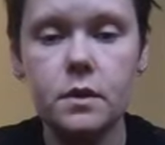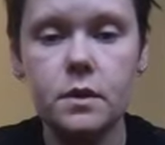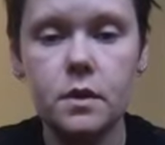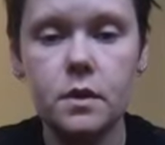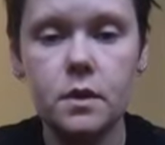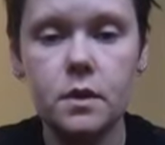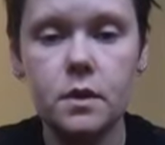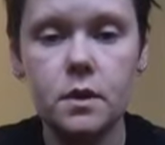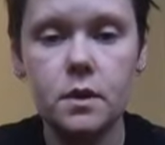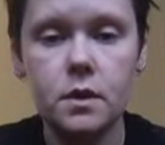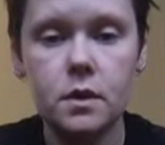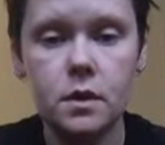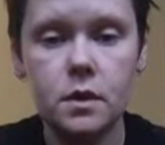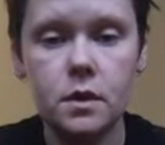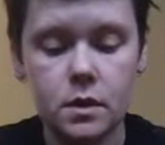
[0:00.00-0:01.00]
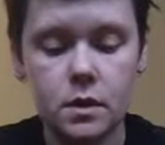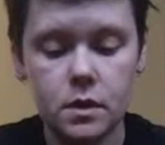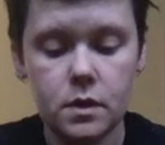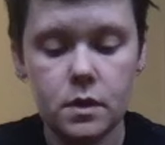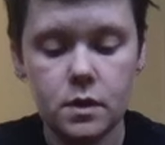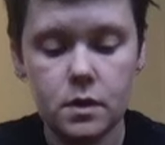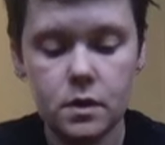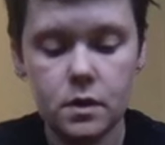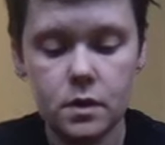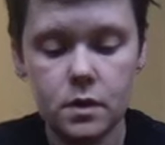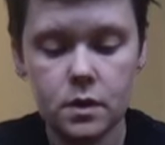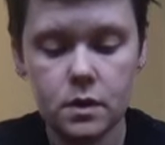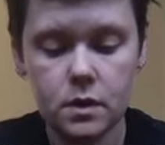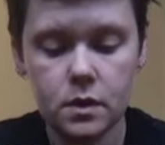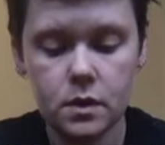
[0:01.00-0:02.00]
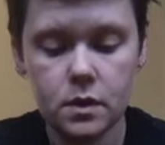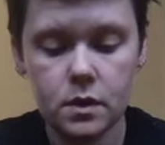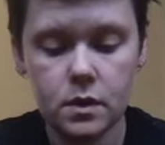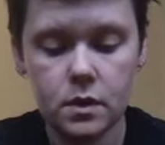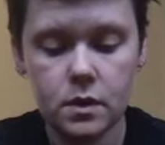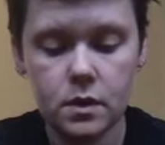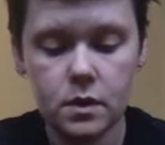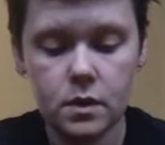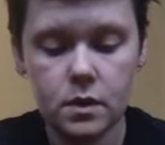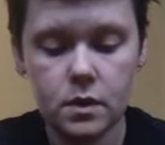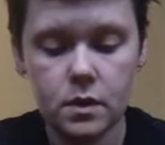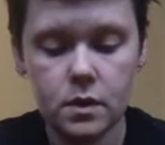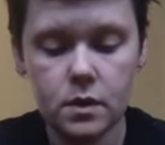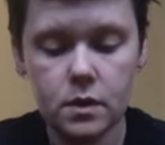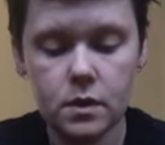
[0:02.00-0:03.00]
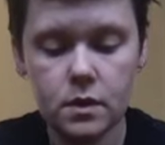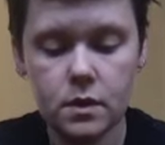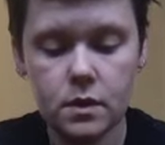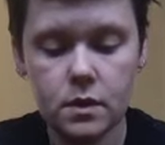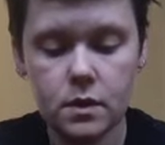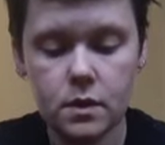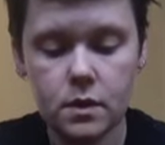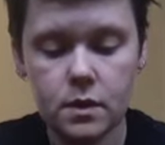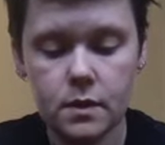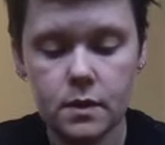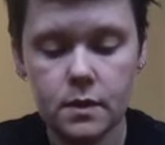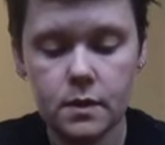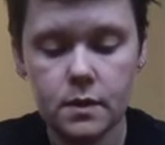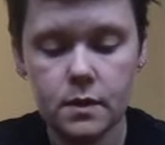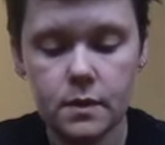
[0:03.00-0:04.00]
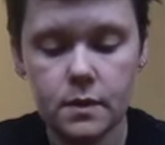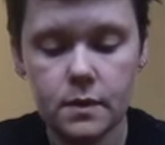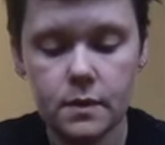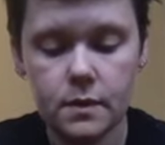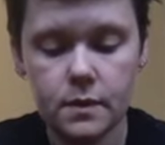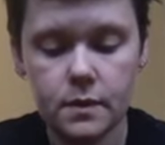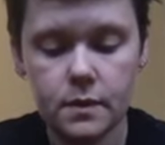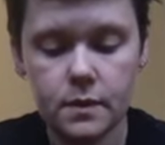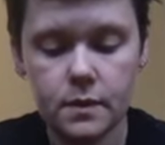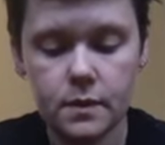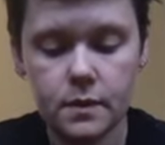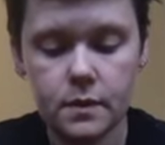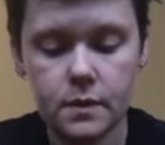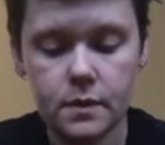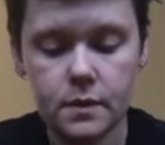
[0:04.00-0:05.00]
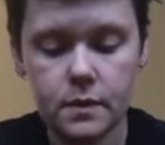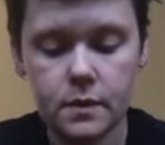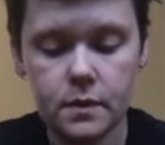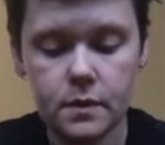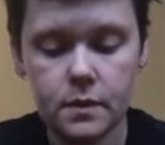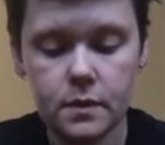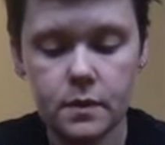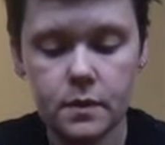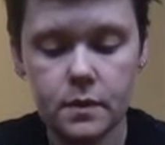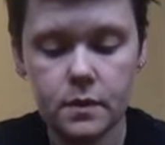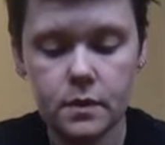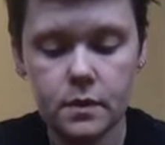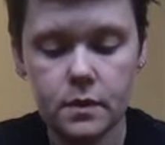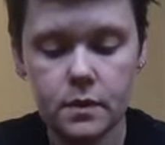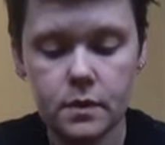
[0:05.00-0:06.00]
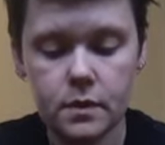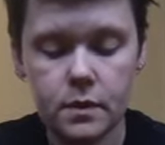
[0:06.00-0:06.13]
[no speech]